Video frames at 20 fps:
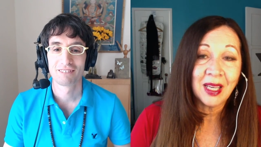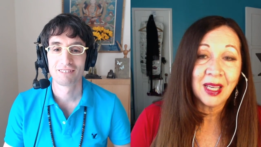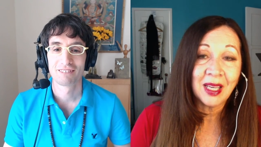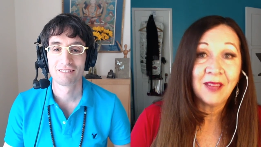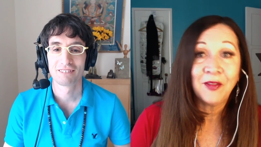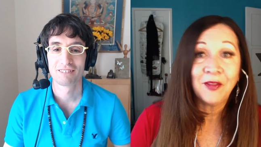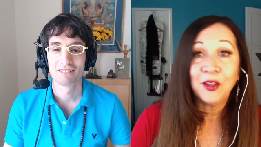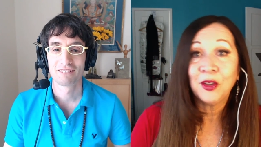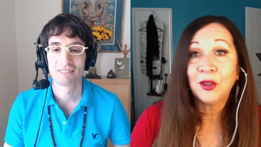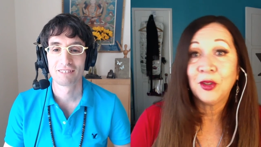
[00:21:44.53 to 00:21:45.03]

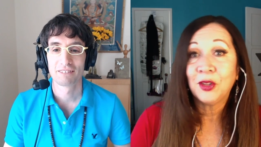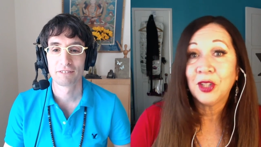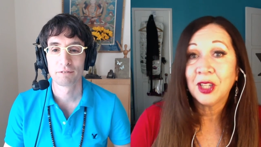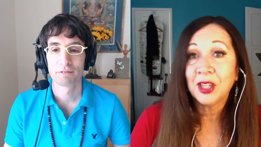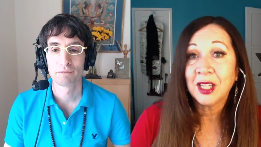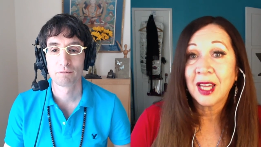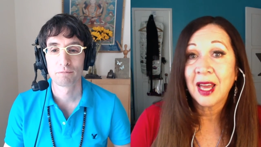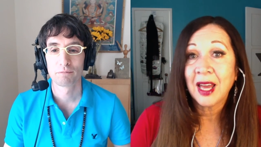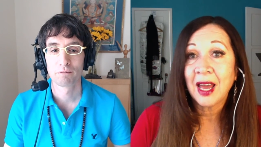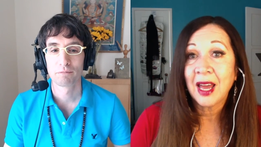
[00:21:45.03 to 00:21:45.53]
Speaker 1: If you
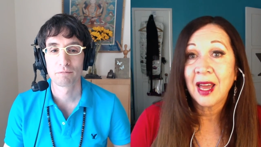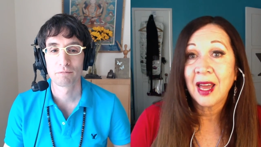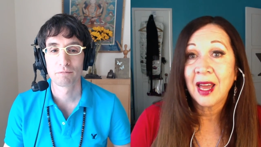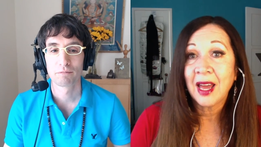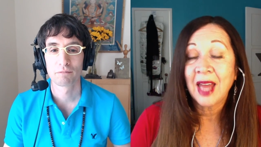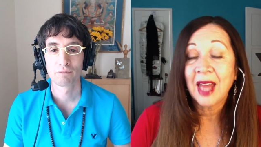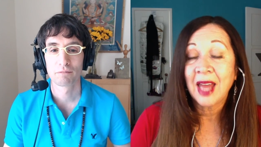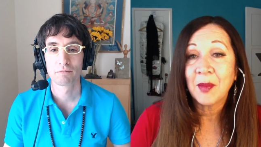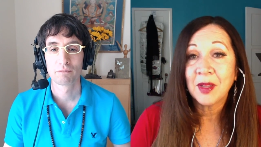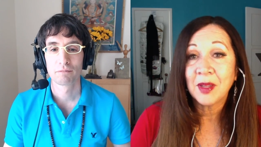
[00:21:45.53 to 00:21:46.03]
look
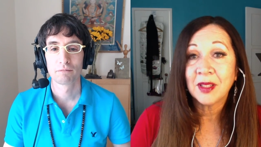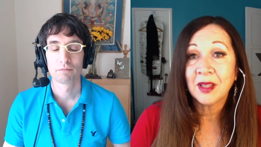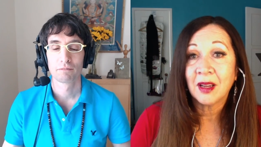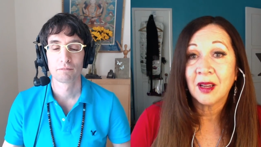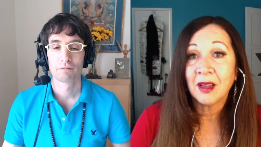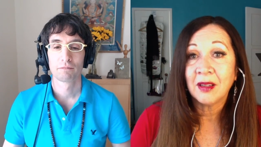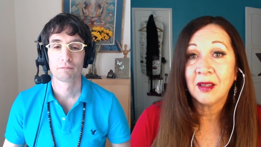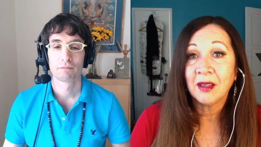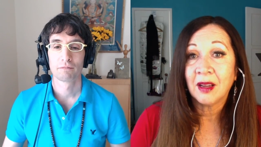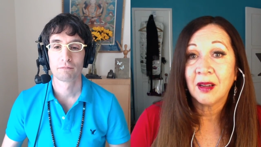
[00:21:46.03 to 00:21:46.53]
at
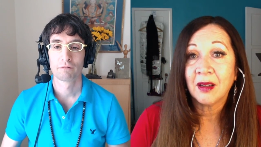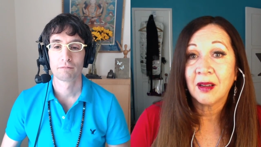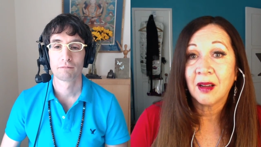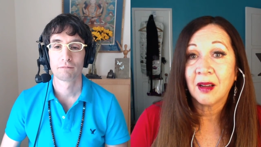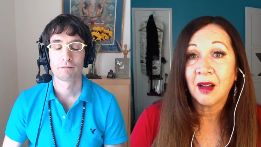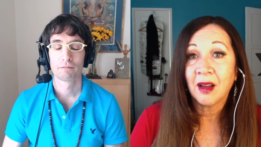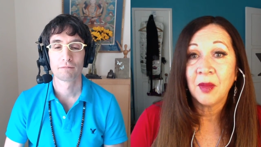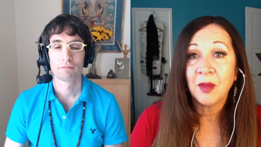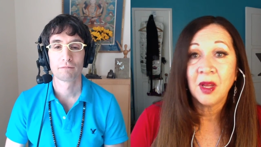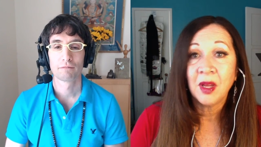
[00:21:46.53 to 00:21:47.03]
Amazon dot
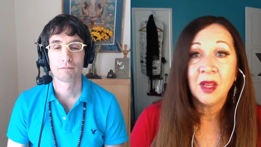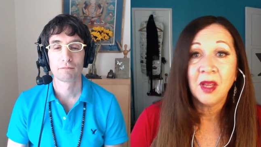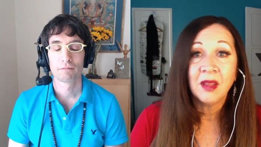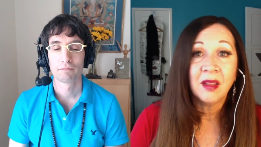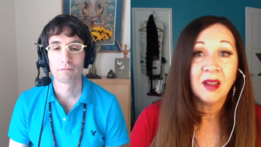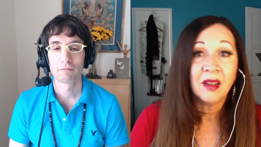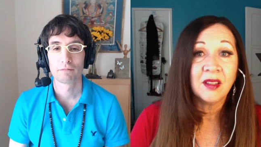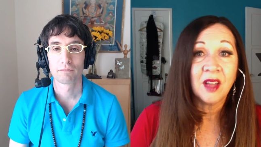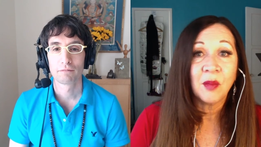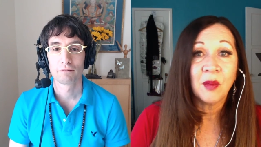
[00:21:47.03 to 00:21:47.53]
com,
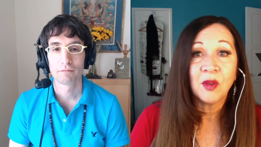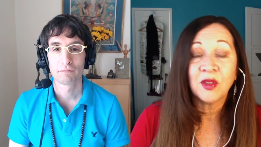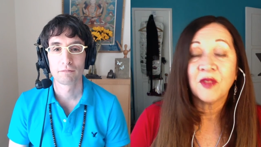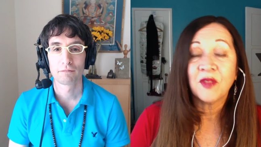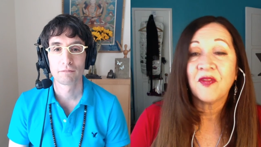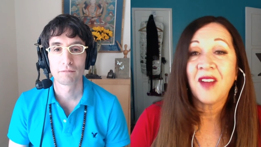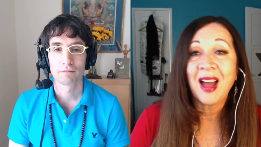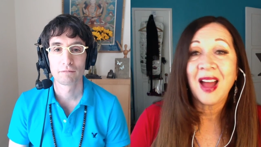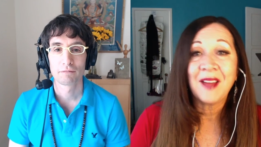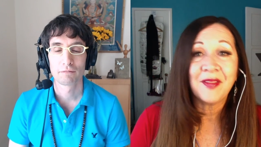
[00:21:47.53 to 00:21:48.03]
there's
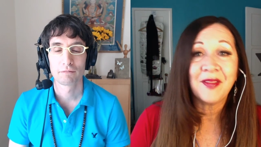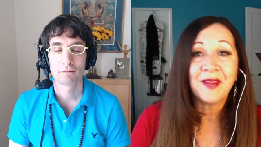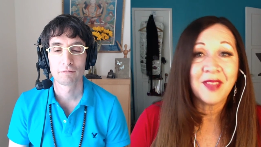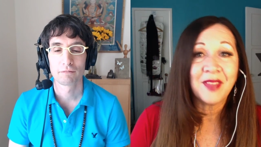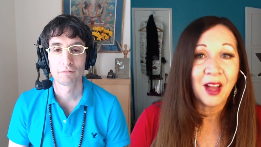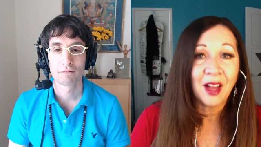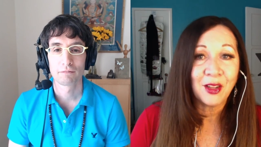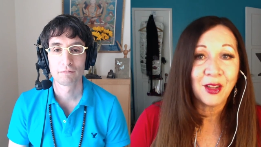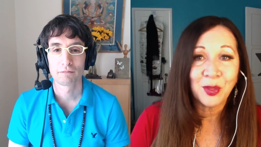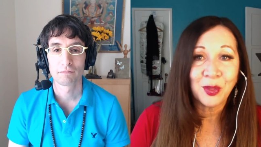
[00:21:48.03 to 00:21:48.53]
almost five
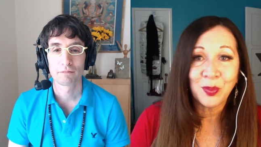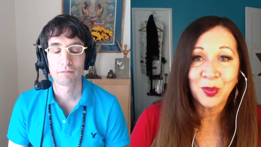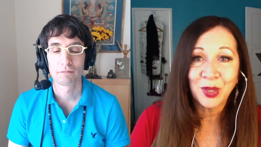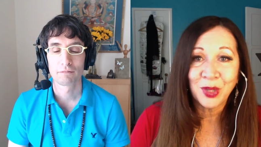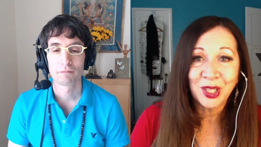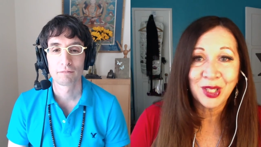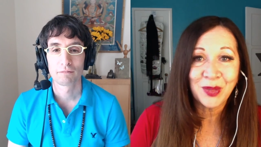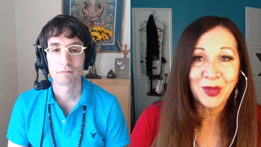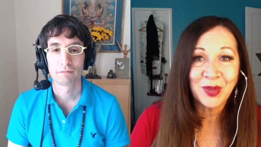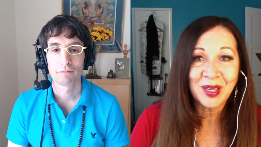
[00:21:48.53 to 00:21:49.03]
thousand
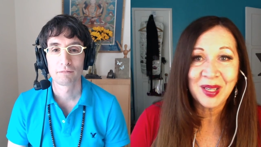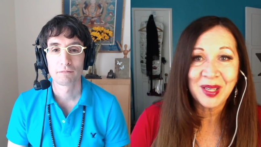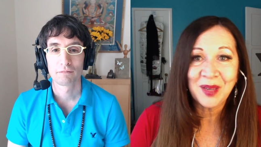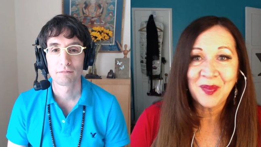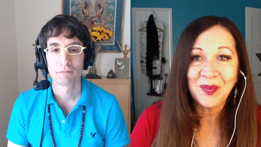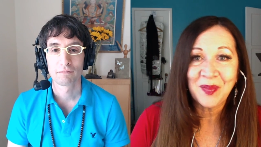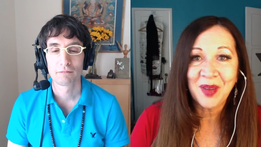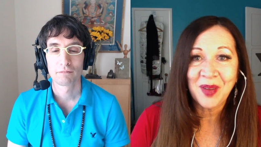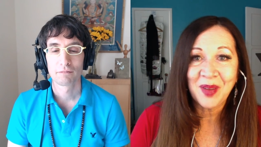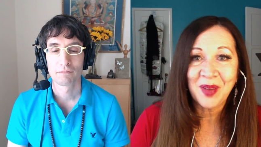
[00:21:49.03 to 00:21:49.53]
books written
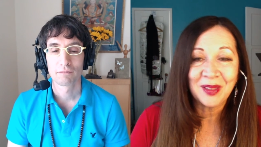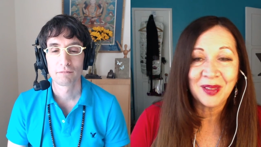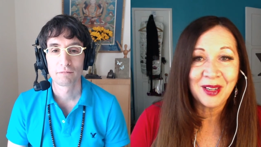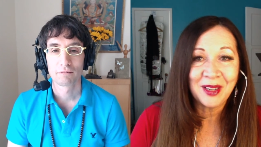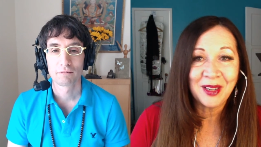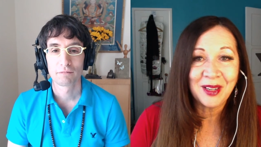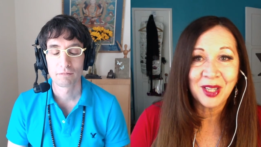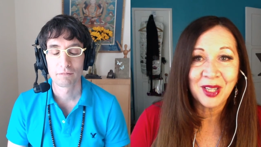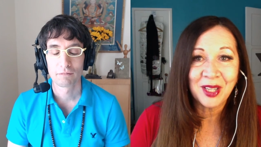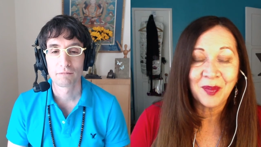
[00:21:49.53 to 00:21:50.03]
about
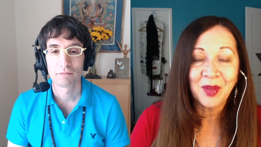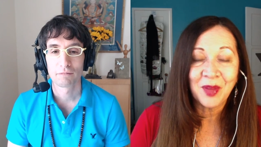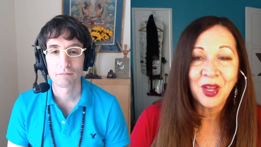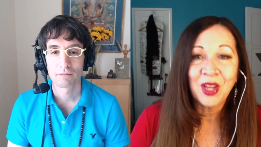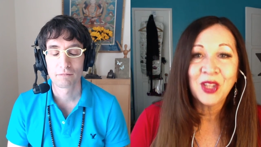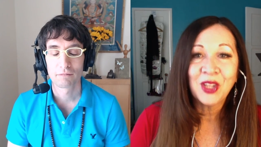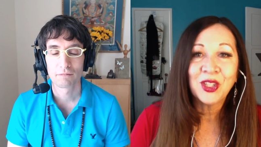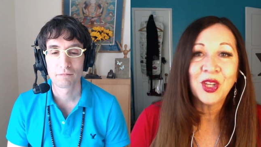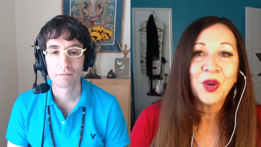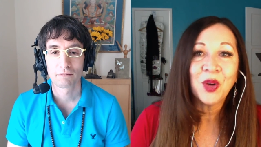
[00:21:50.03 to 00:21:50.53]
leadership.
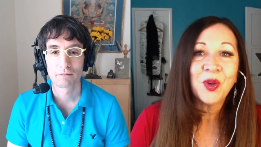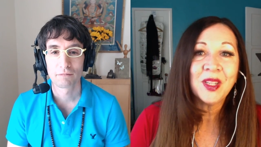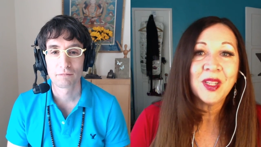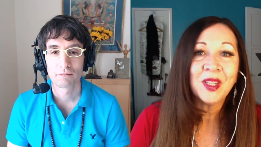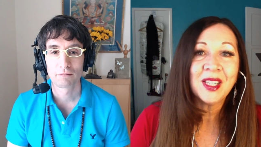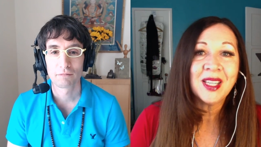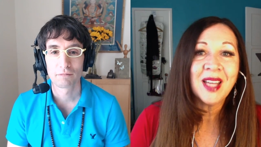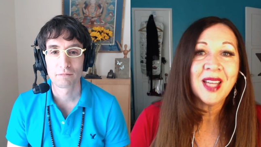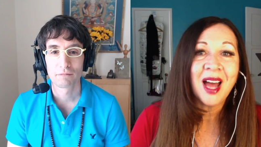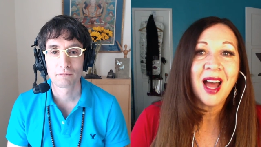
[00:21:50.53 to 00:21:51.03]
So
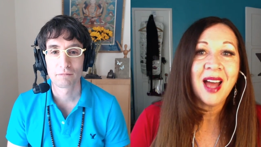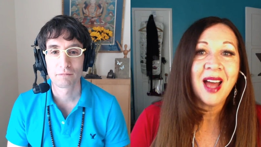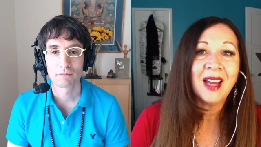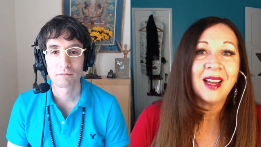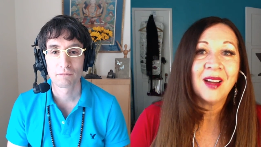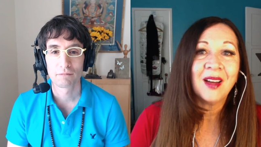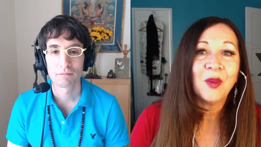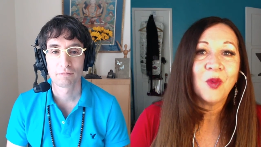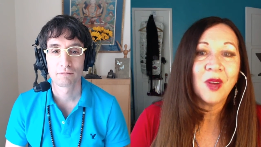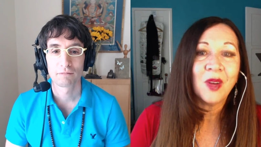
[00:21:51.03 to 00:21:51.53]
it's
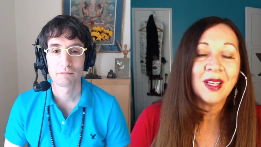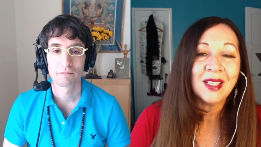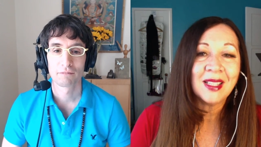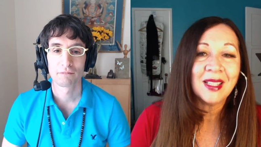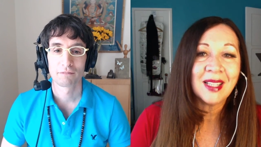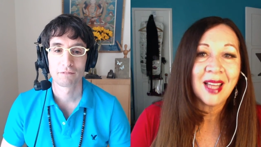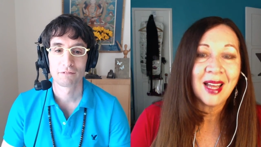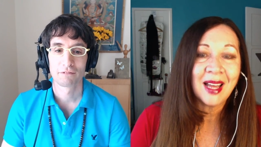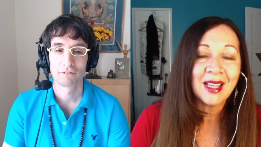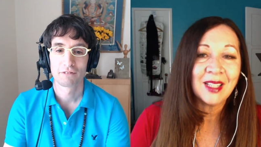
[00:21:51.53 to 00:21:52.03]
not a
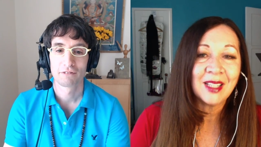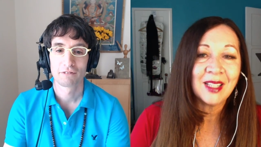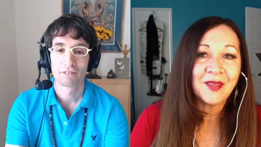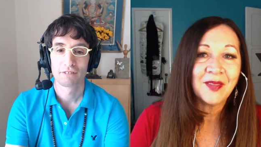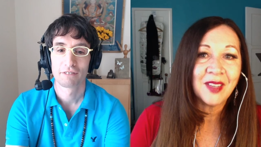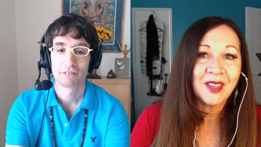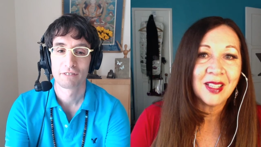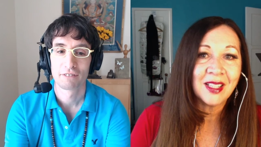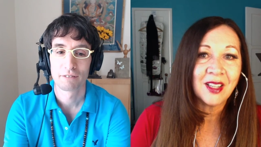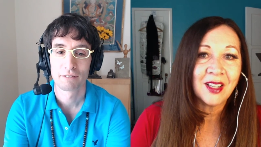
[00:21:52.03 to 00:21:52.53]

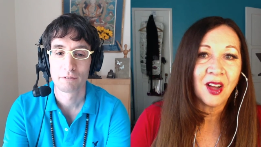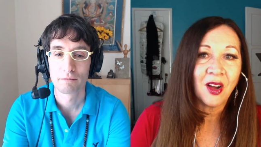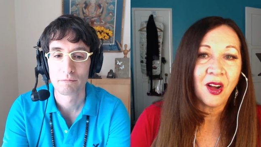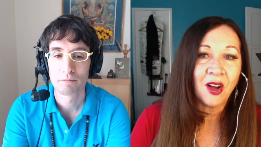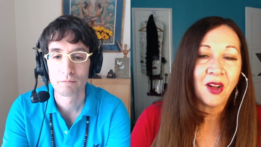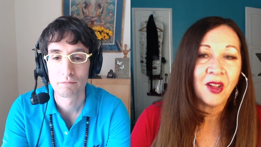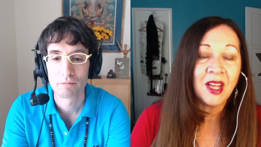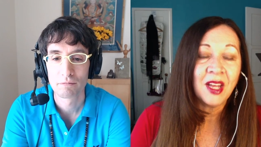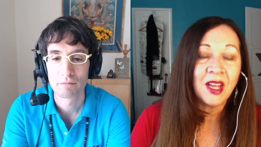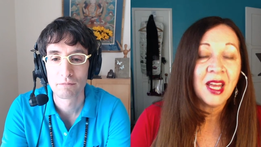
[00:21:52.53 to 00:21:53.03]

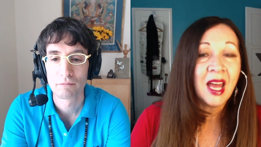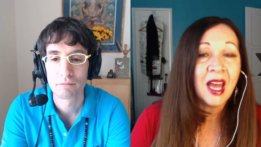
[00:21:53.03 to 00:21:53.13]
one-size-fits-all.